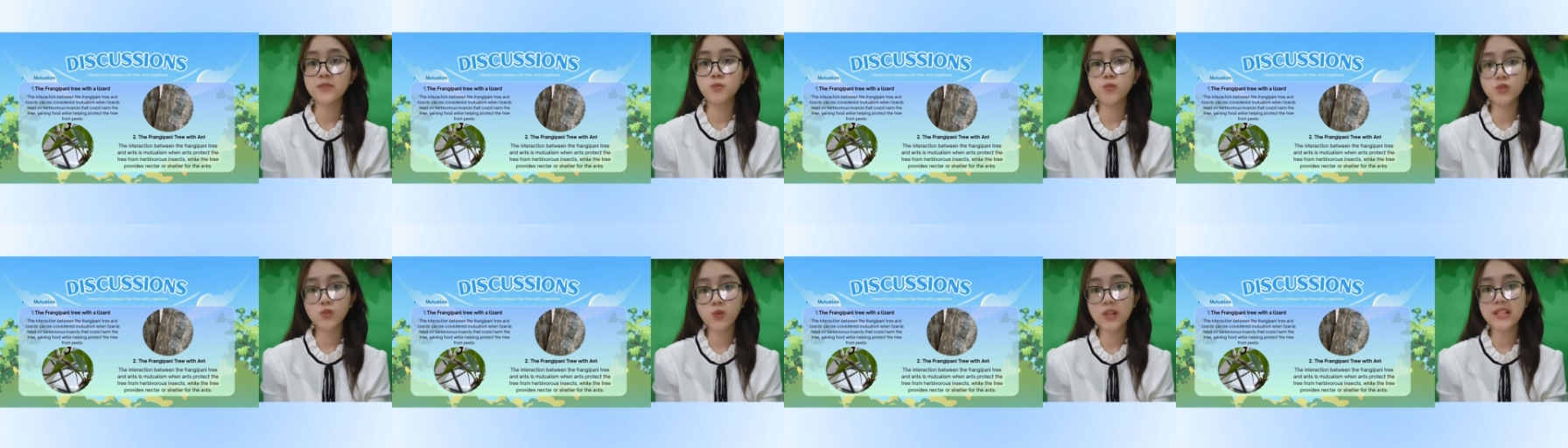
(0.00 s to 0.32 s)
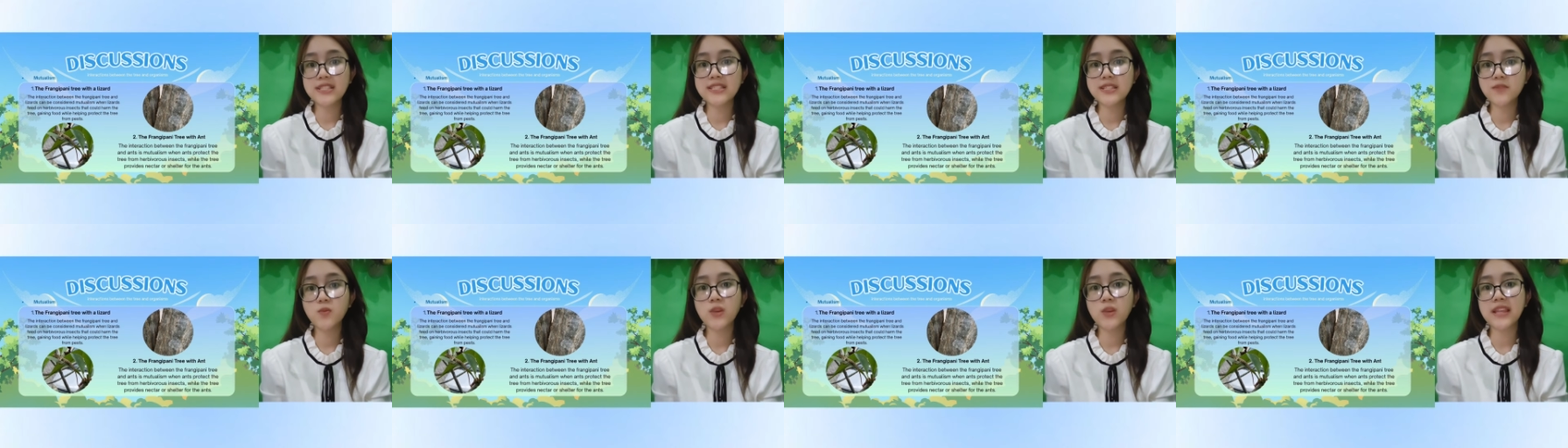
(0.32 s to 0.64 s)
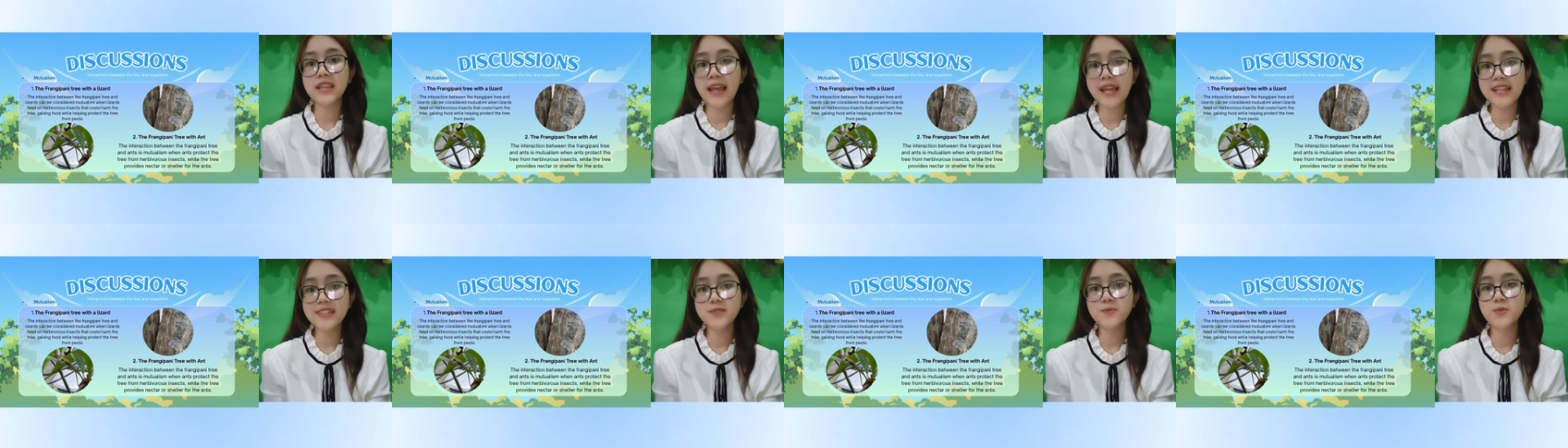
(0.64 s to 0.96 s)
mutualism when
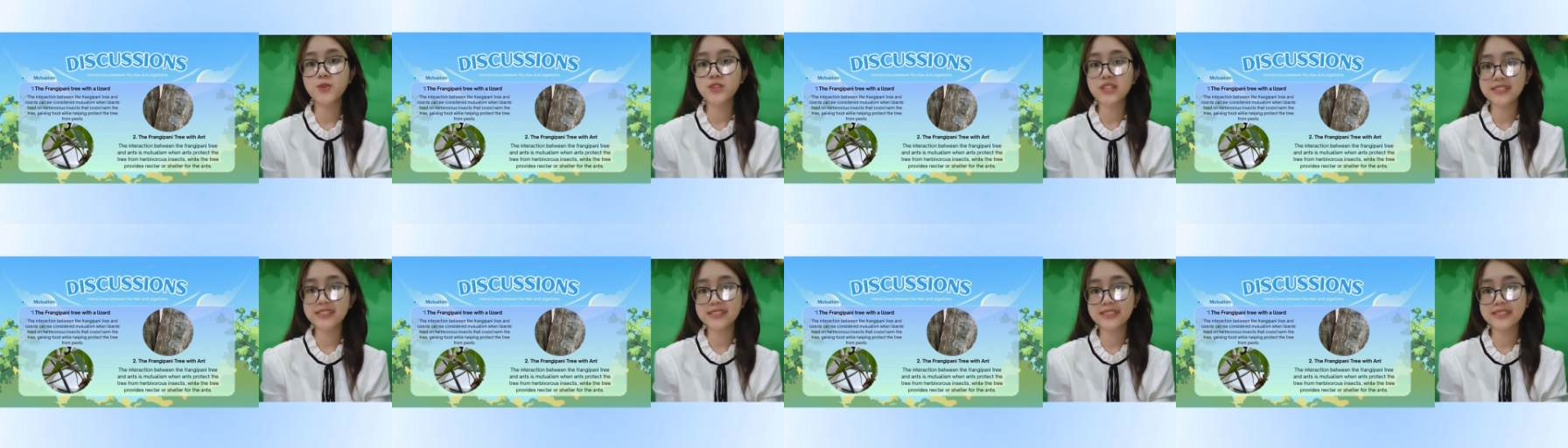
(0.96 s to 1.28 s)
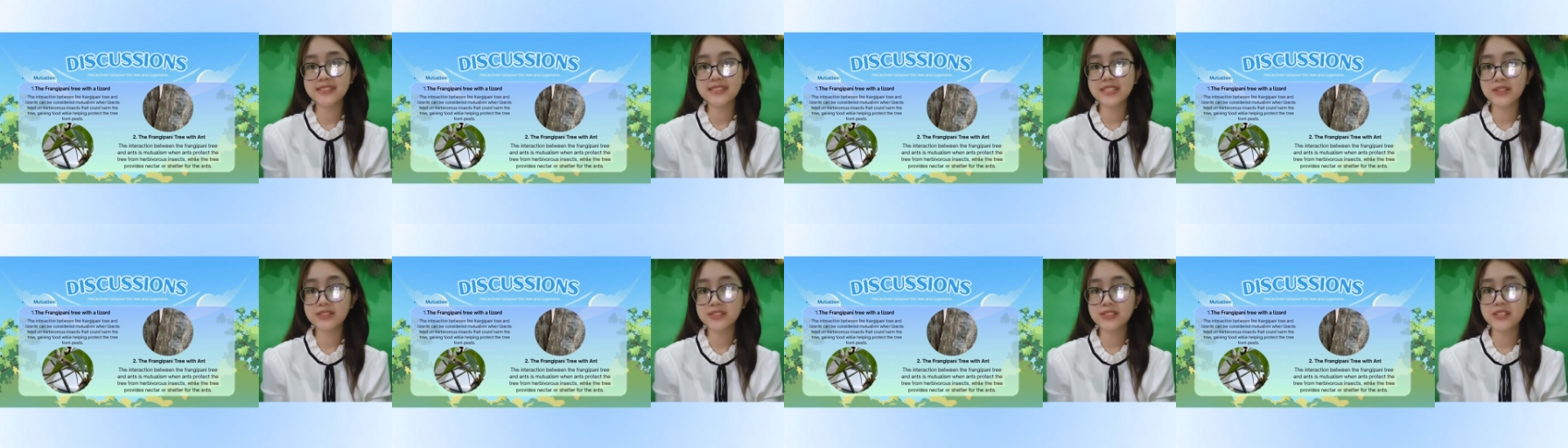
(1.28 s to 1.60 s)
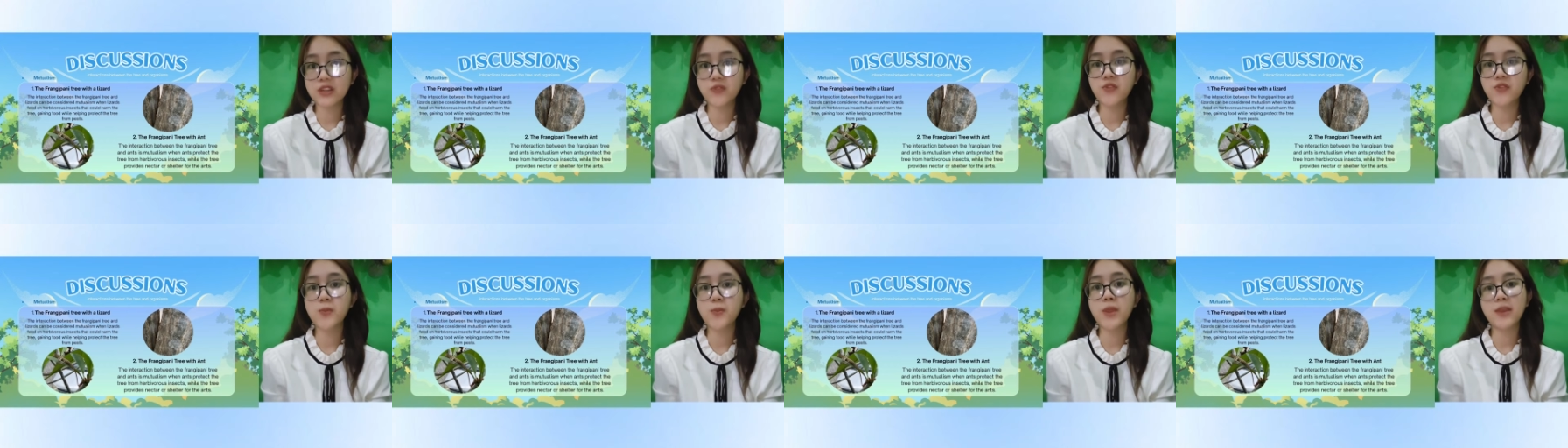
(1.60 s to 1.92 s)
ants protect the
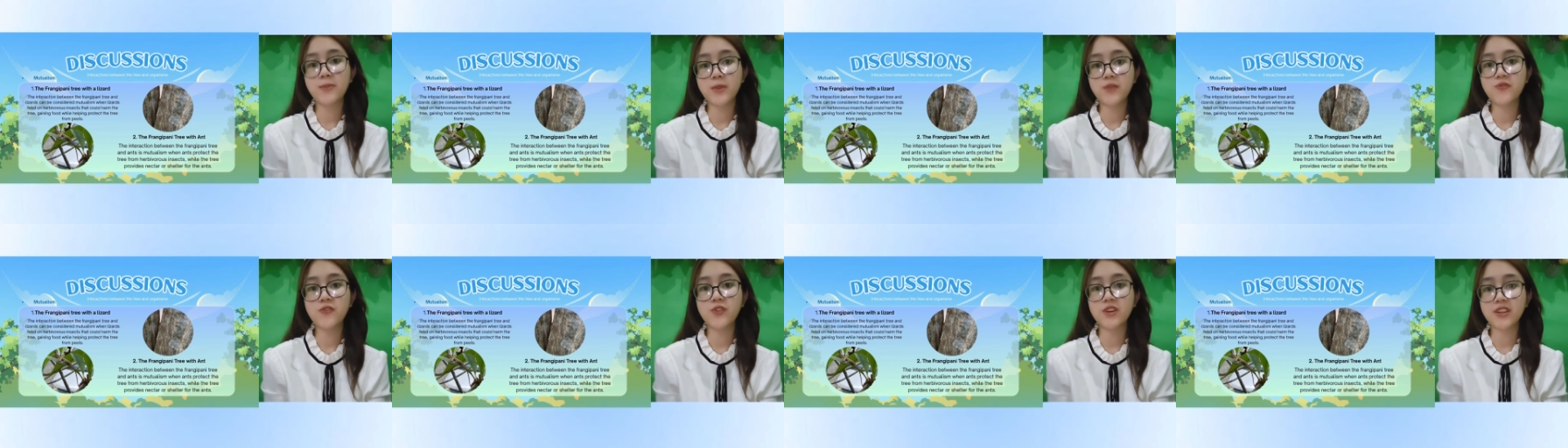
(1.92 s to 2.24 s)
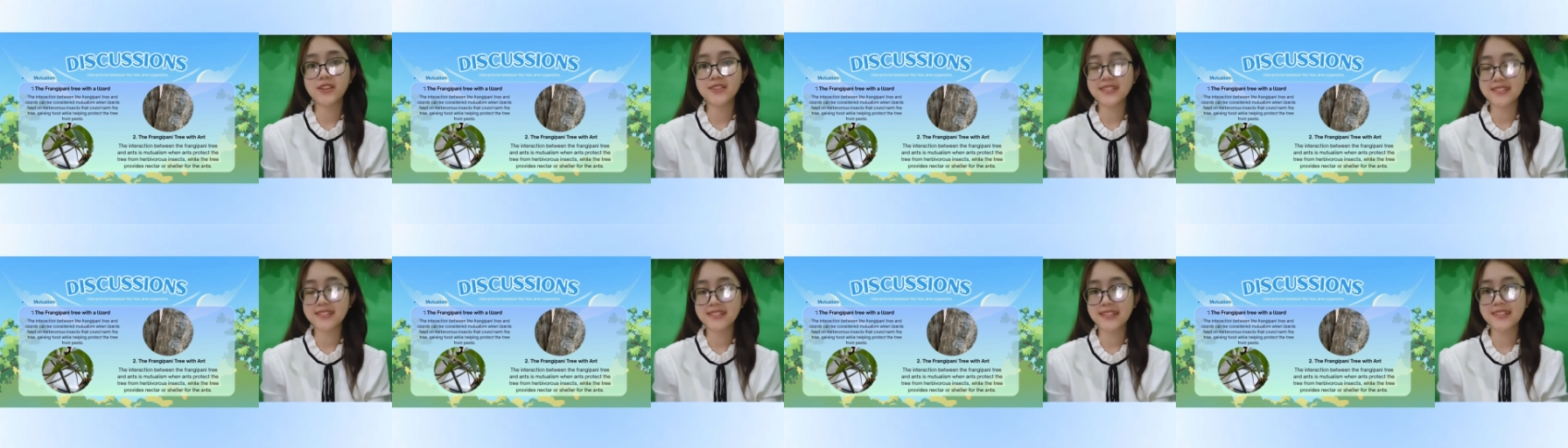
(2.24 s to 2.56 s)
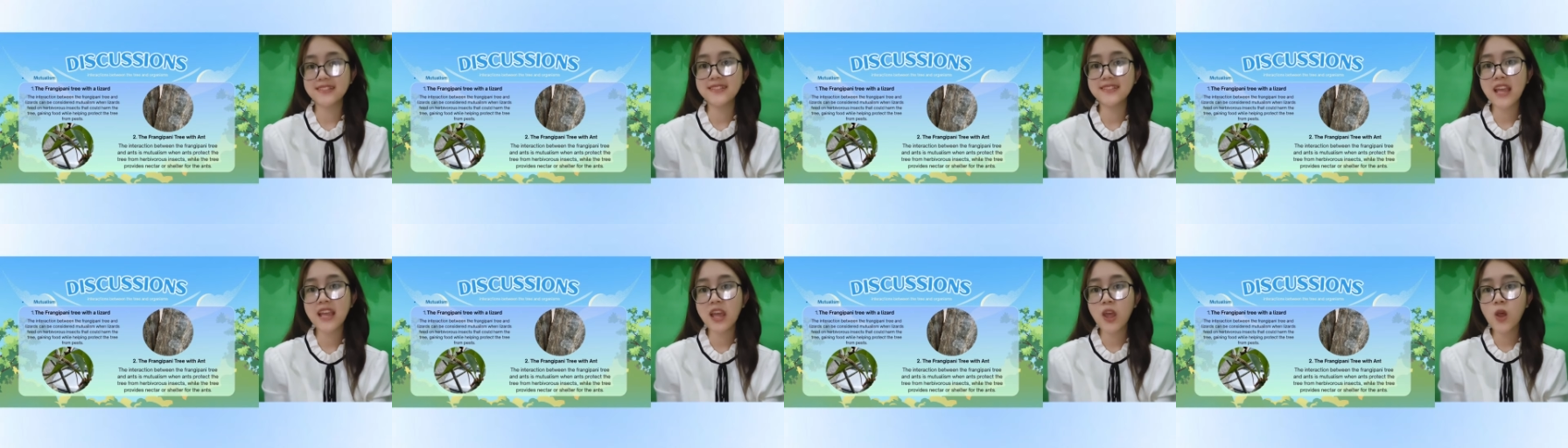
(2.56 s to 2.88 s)
tree from herbivorous insects,